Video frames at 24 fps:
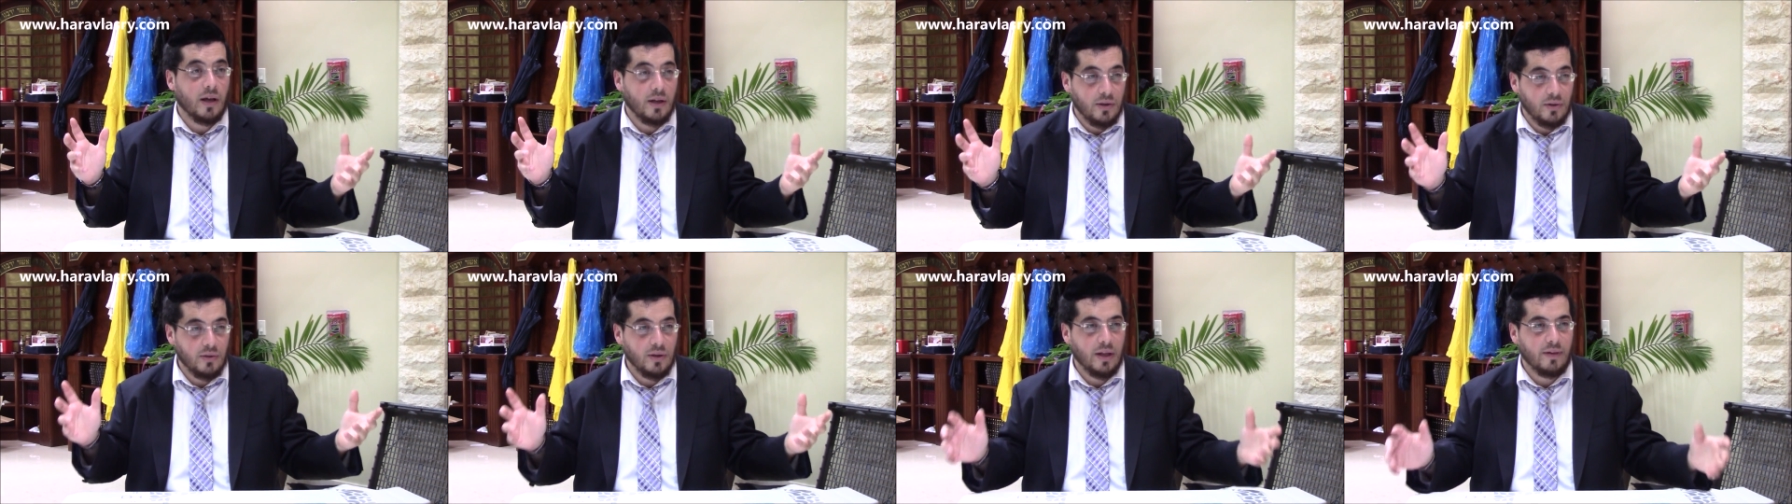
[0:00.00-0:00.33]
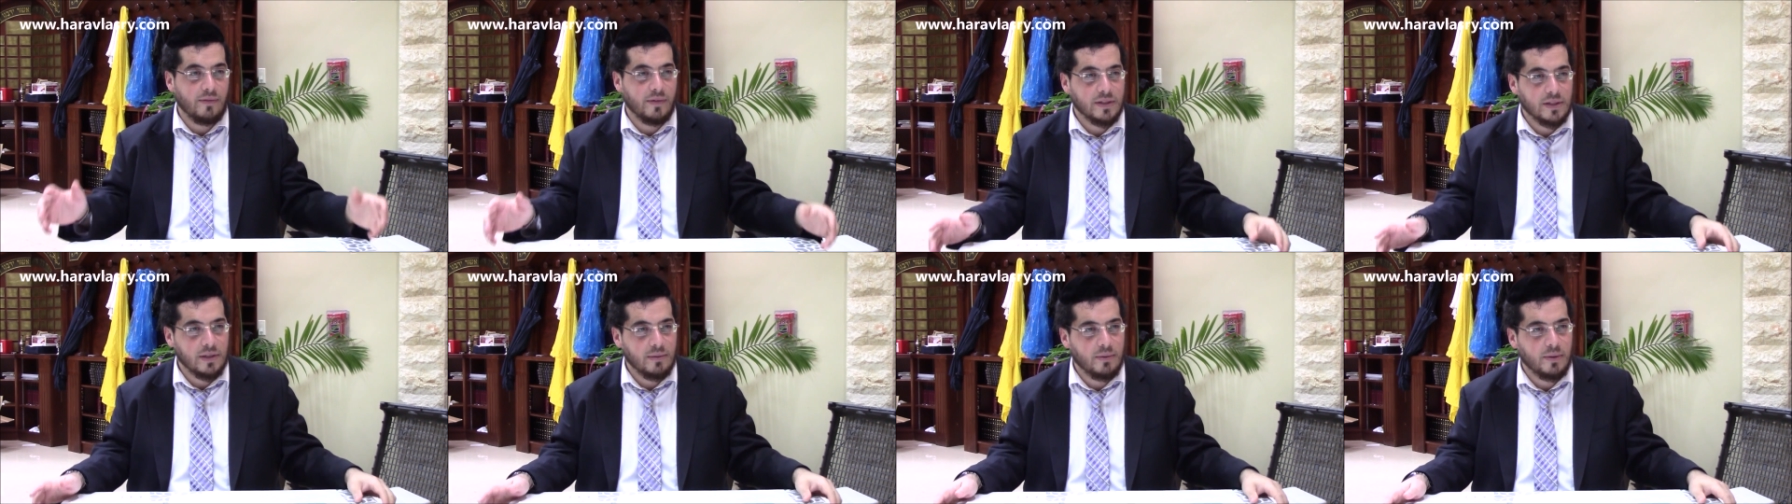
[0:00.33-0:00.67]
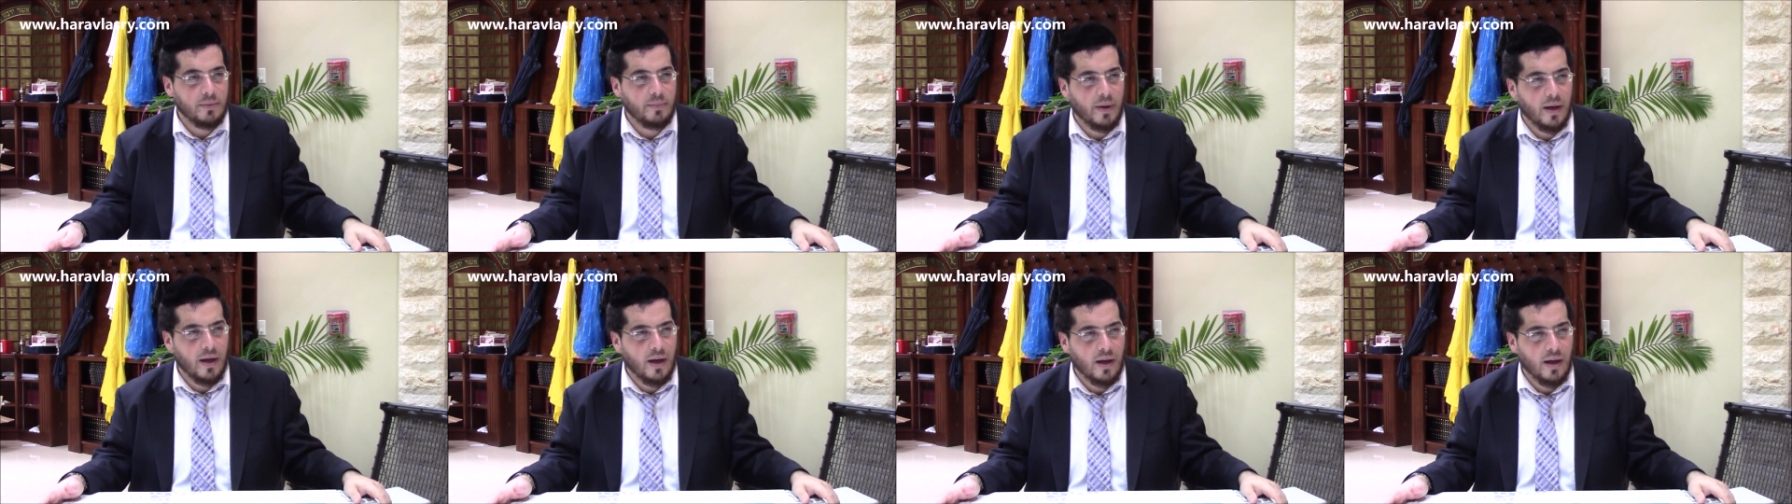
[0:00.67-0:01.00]
You love Hashem
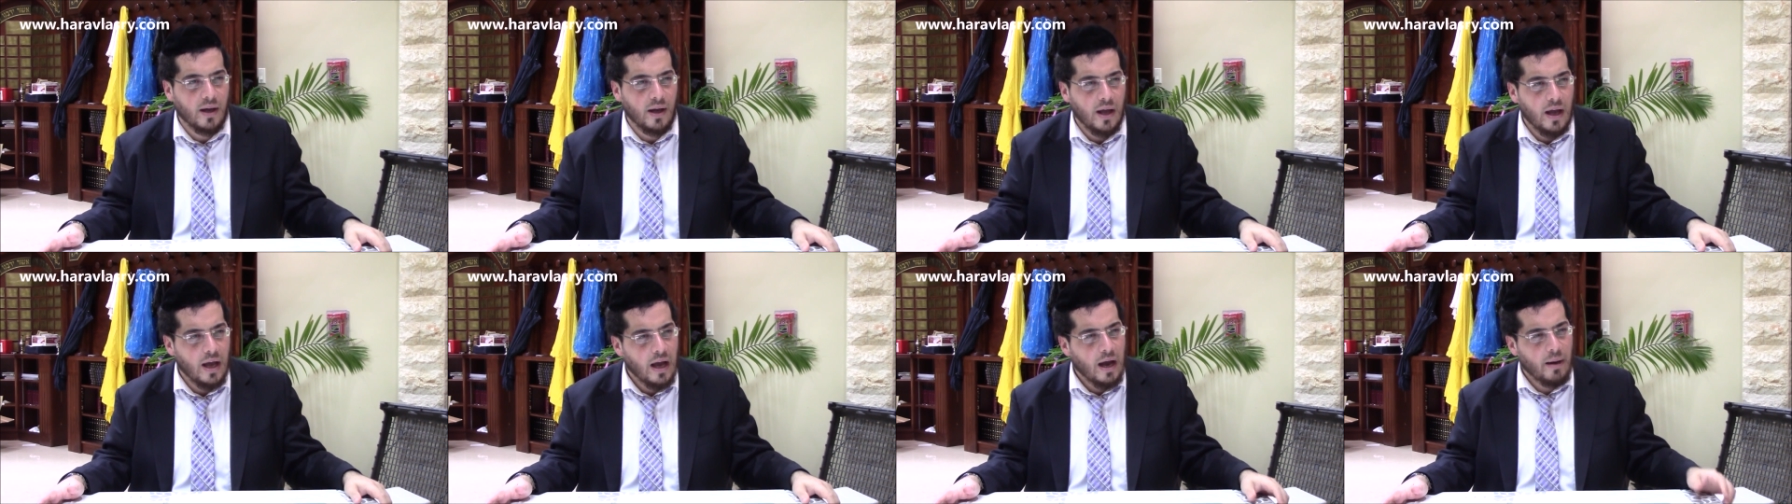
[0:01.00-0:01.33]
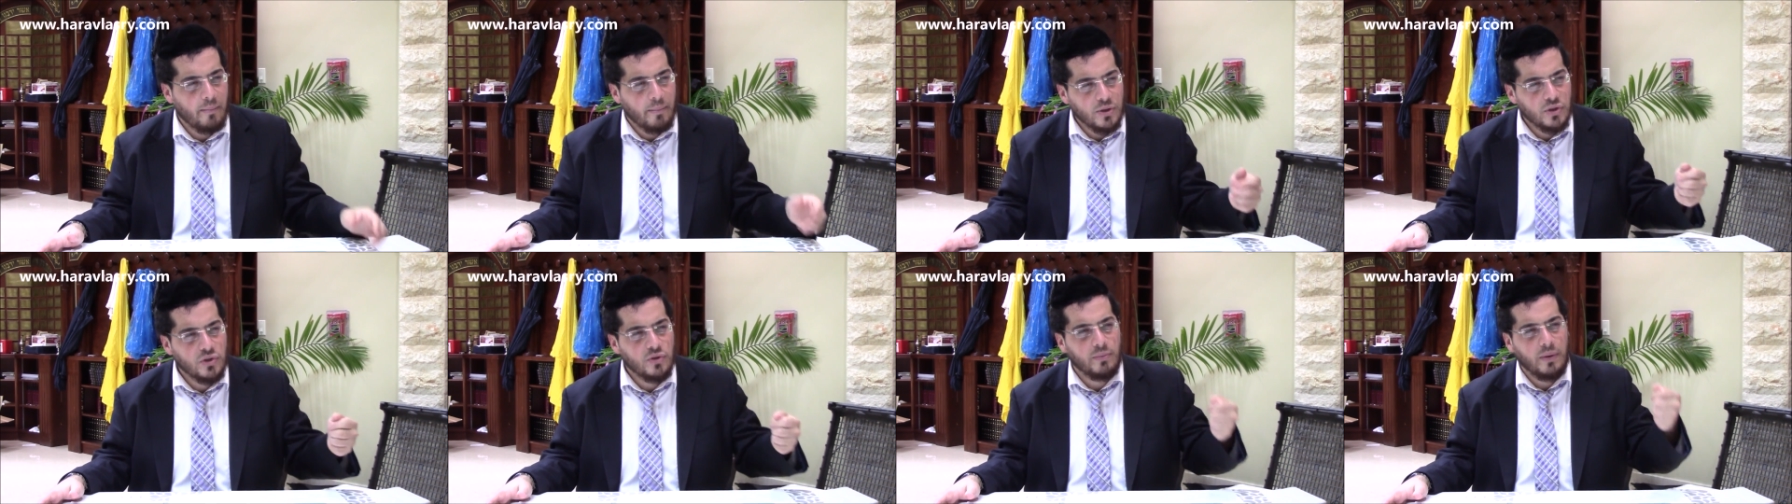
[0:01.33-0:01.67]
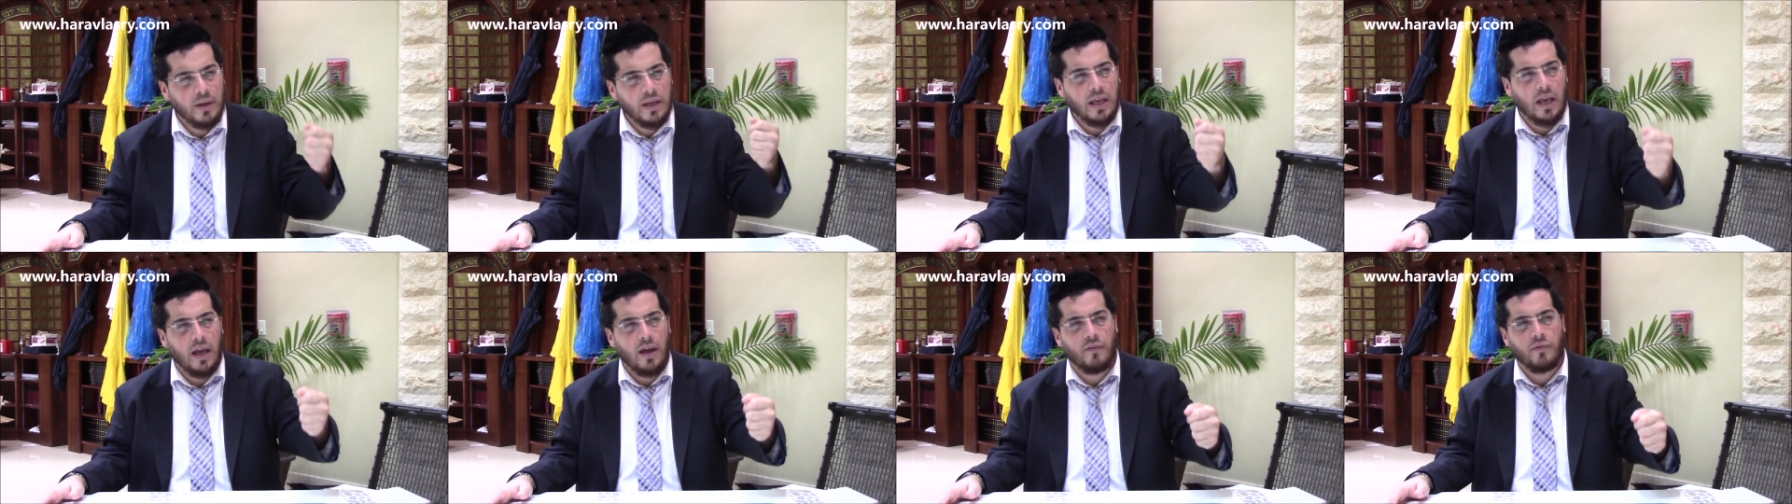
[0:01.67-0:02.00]
Yitbarach. How much you
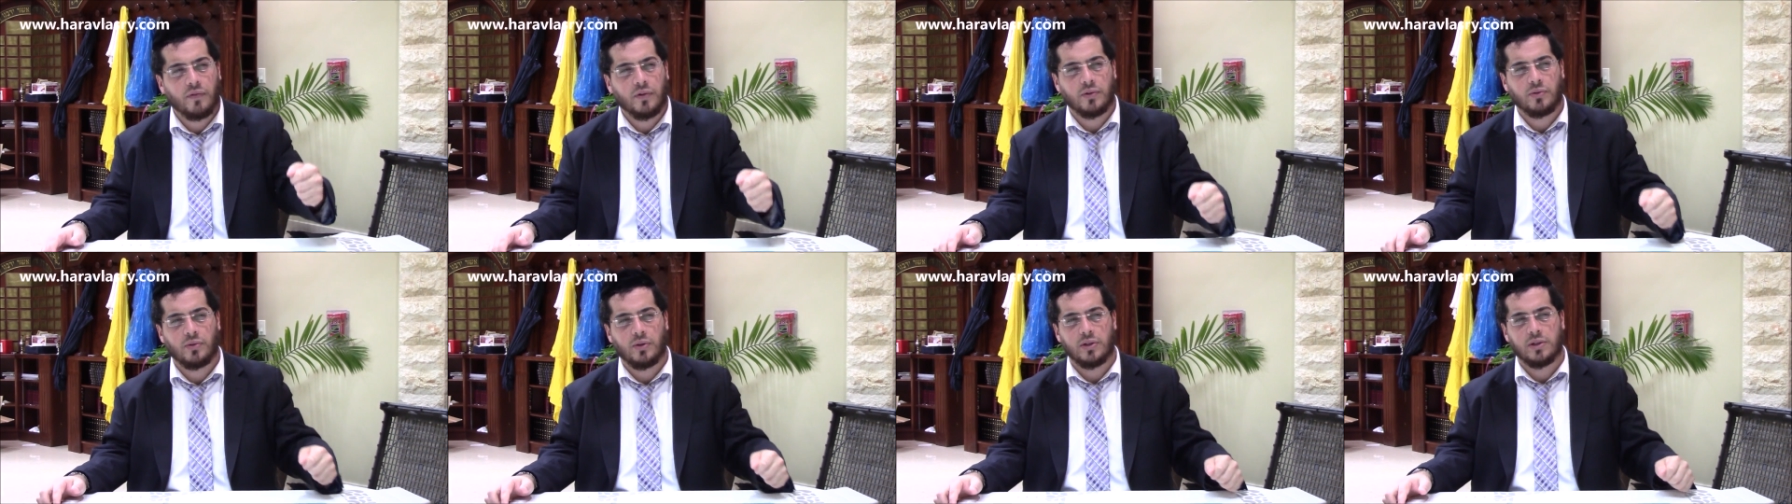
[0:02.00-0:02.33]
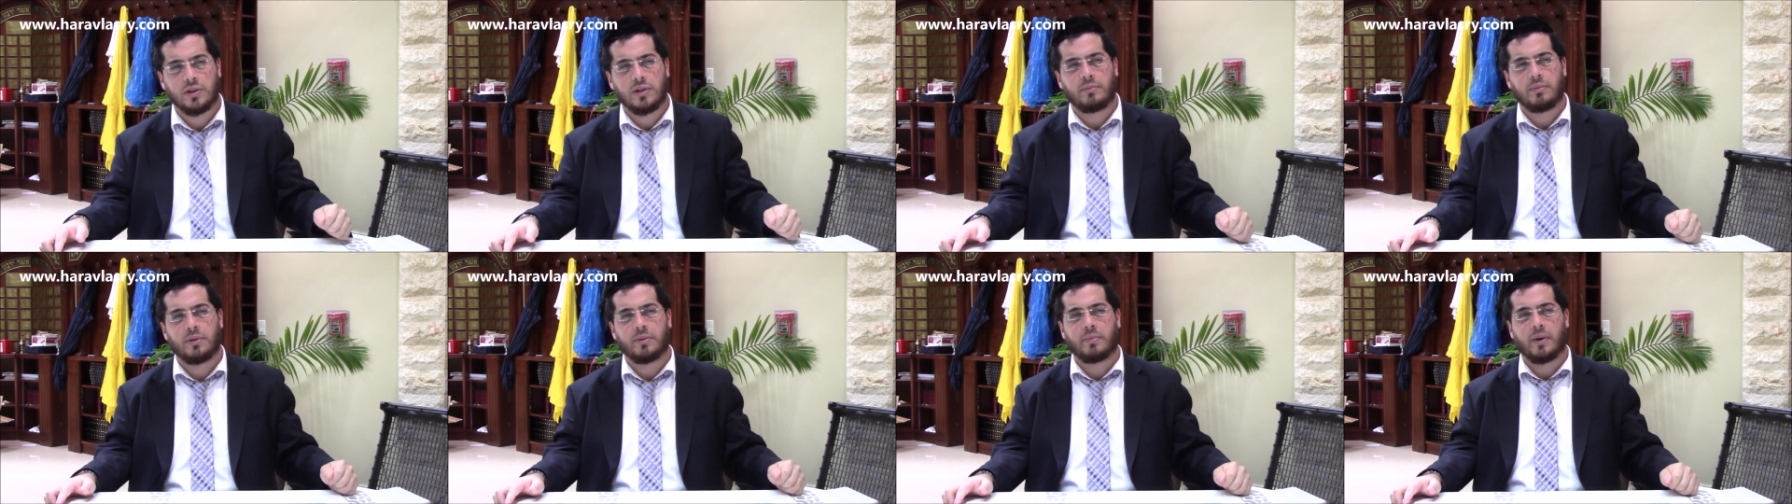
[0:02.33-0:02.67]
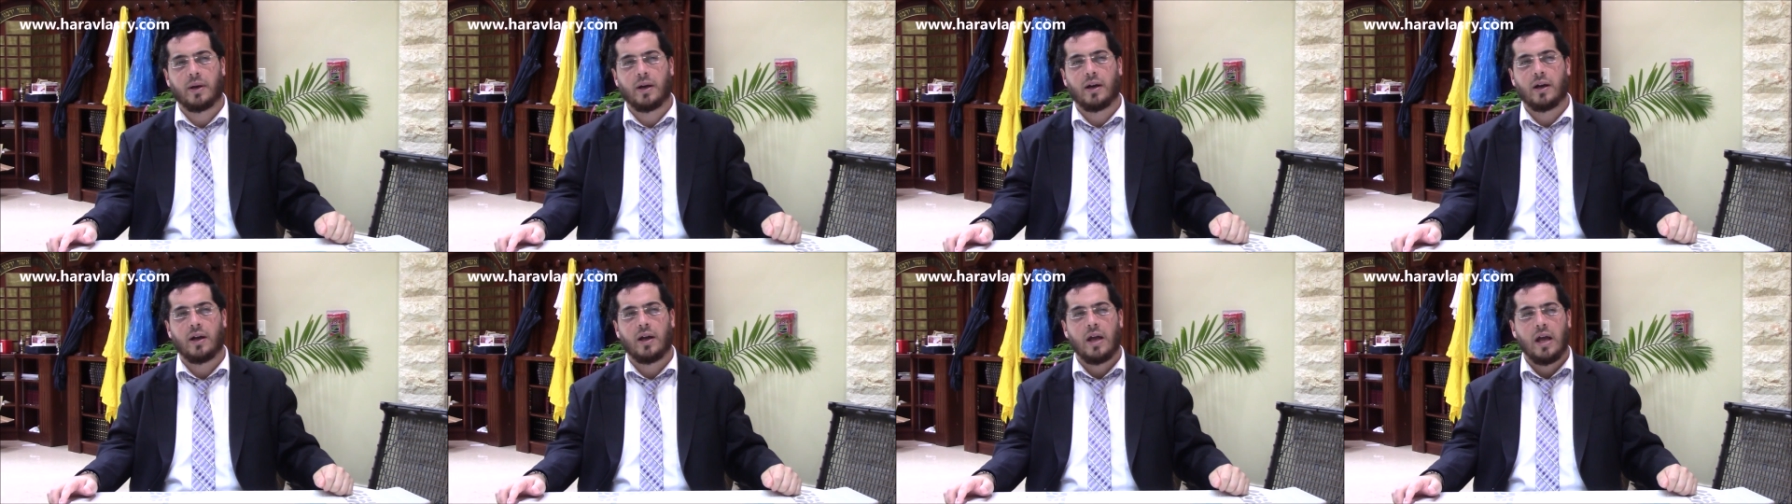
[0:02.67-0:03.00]
make effort to Hashem
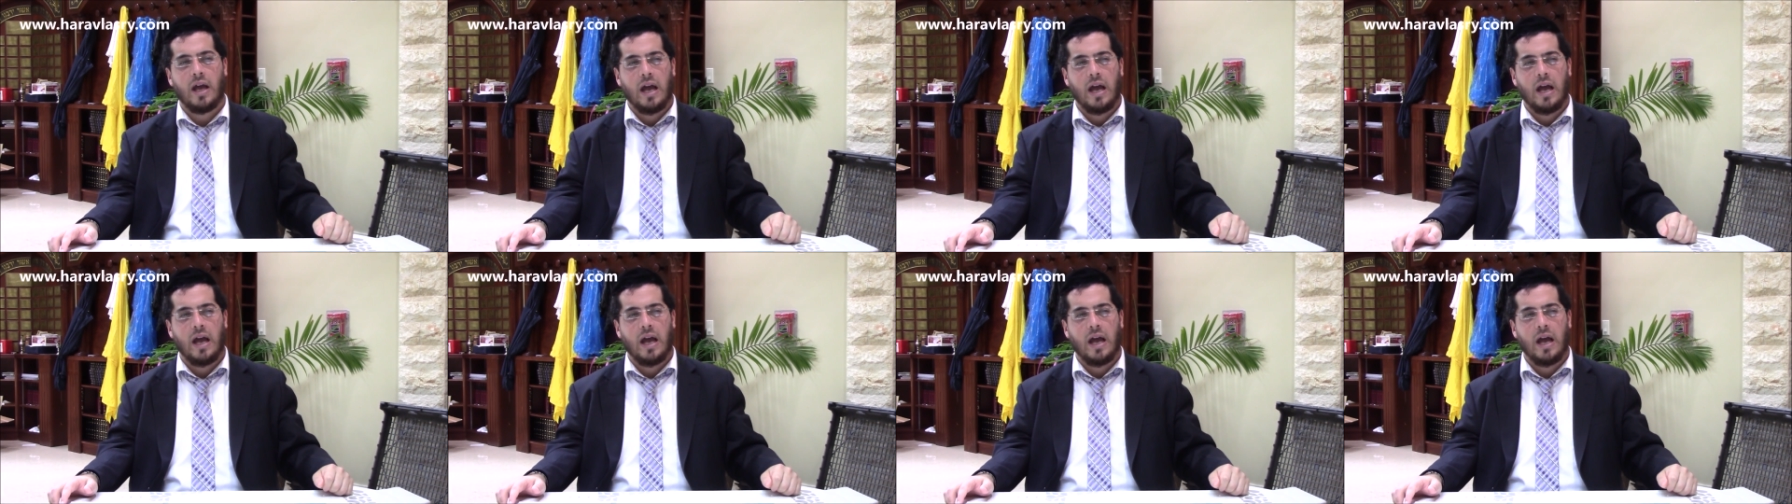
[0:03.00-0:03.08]
Yitbarach?